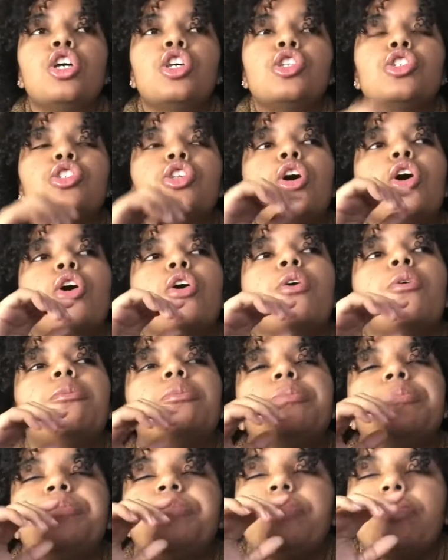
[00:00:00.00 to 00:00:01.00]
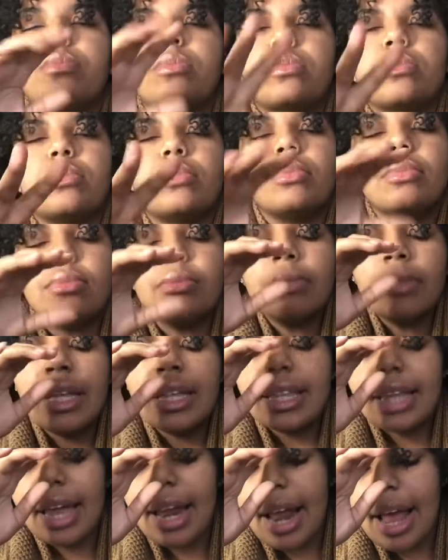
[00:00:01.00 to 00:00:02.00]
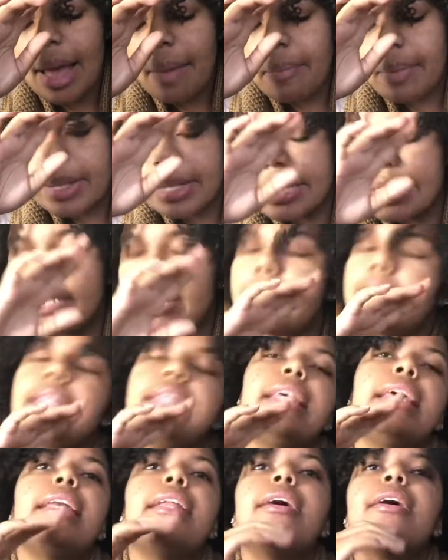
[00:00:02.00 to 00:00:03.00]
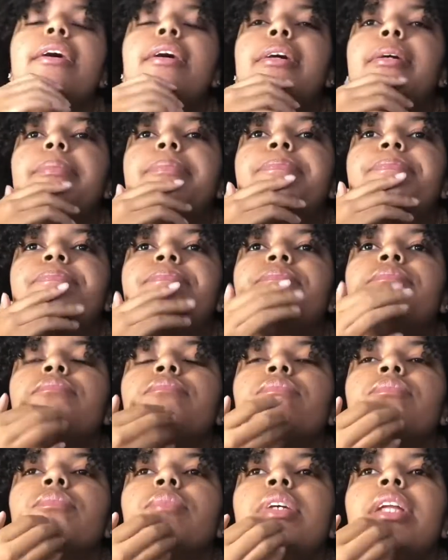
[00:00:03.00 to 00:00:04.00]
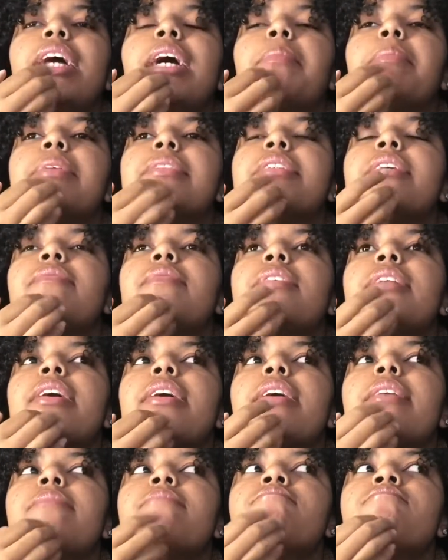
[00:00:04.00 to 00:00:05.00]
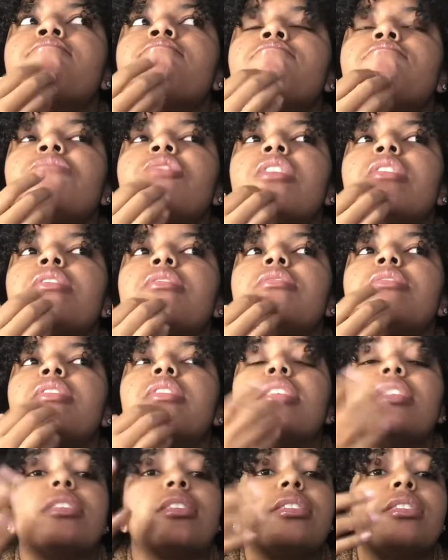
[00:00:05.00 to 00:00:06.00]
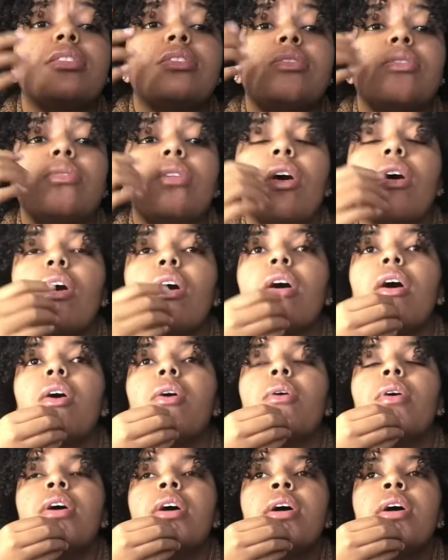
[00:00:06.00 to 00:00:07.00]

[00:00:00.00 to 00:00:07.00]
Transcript: So that happens, and then what happens after that? I'm trying to think, because this is so long ago.